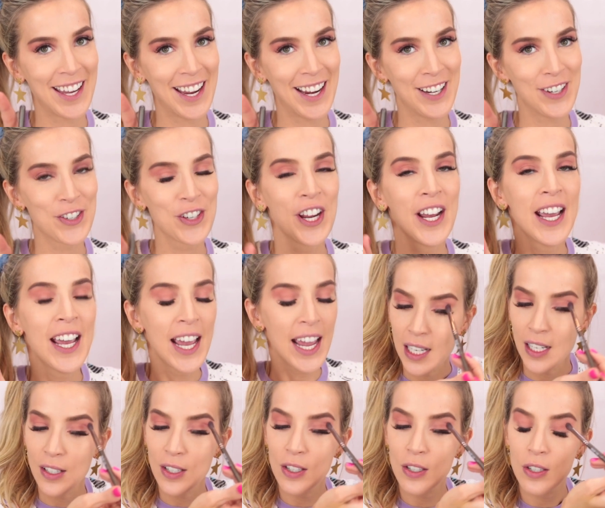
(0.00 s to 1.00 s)
Cage.
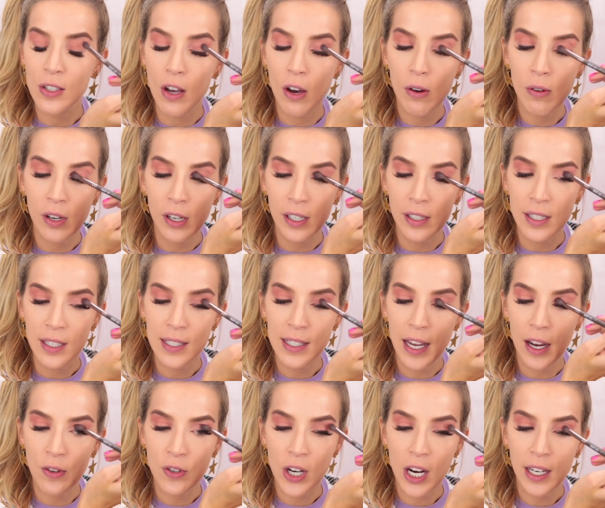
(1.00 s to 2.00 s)
It is so good. The
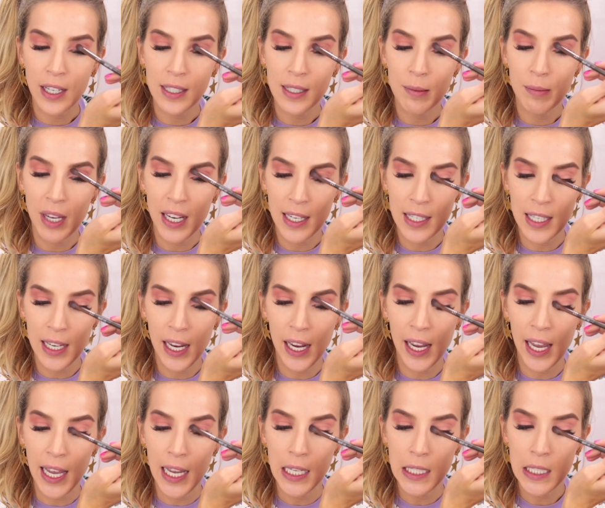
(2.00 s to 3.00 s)
soundtrack is
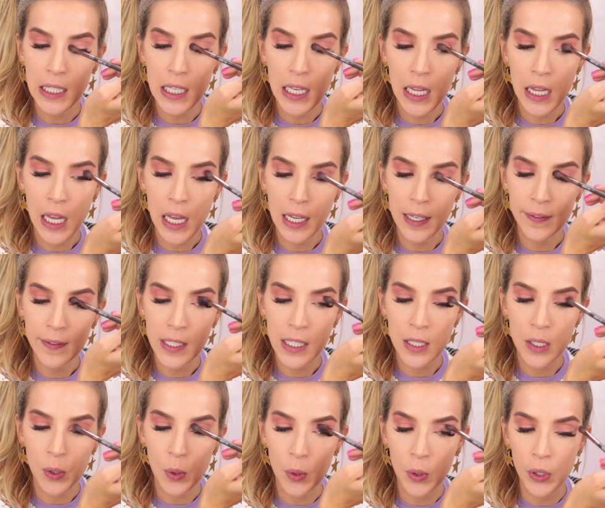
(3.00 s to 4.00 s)
amazing. It's the love
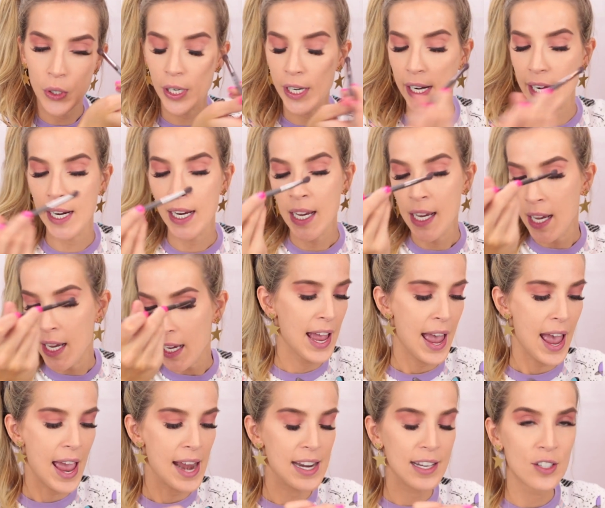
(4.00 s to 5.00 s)
story.
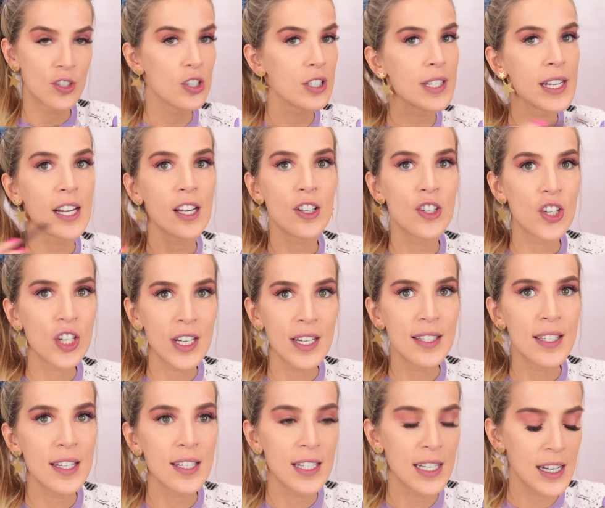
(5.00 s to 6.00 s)
And it's just like a
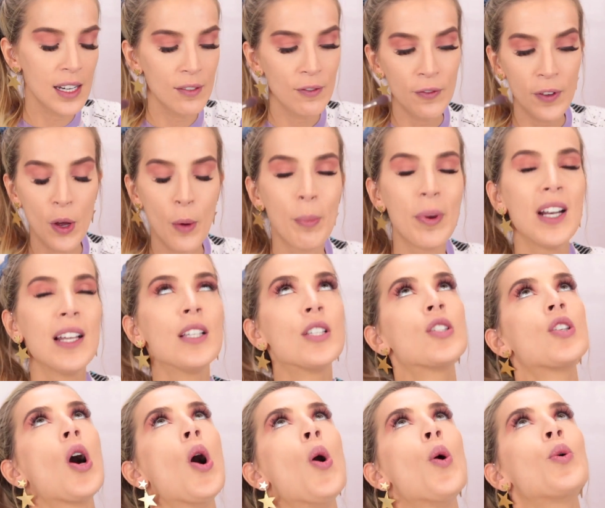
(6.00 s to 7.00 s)
cheesy teen film, but it's
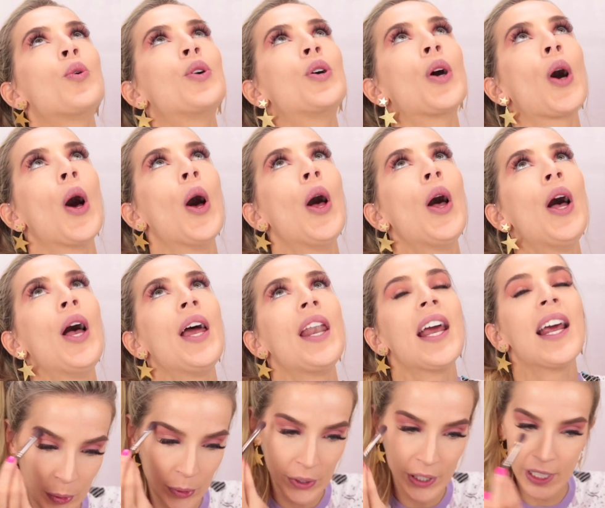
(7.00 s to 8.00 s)
so
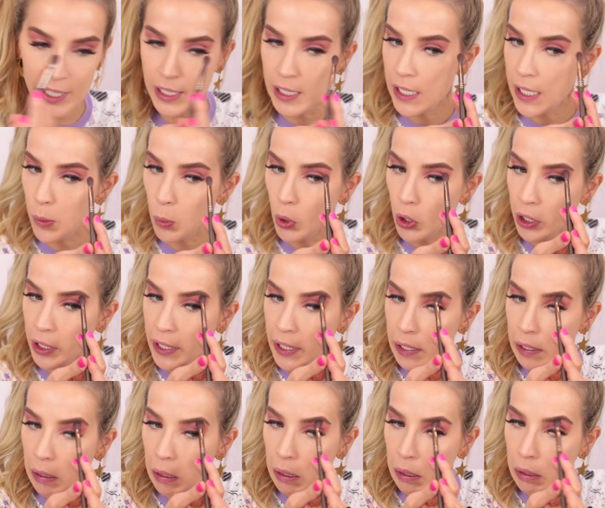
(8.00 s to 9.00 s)
good. Really work
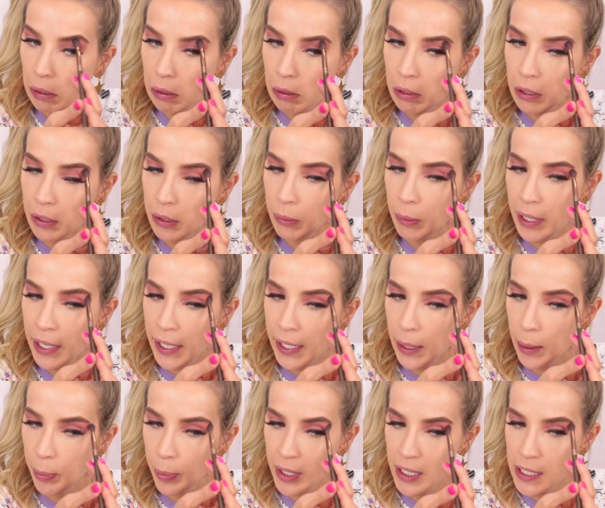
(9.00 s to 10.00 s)
it all the way
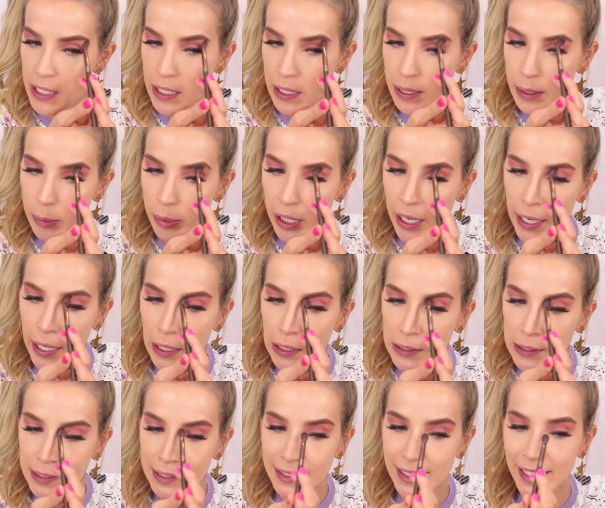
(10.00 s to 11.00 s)
up into the
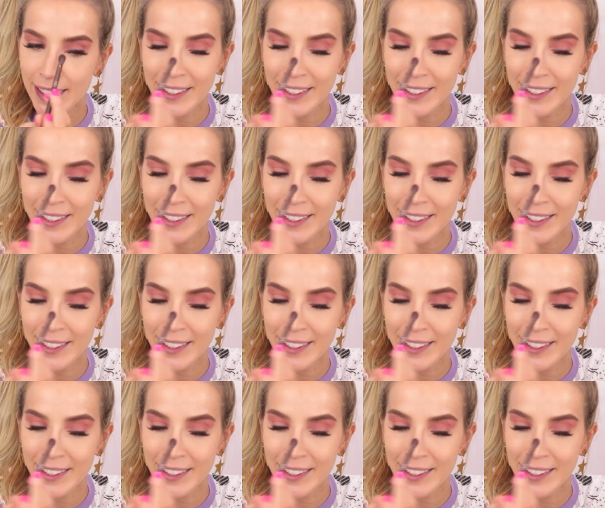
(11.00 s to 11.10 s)
brows.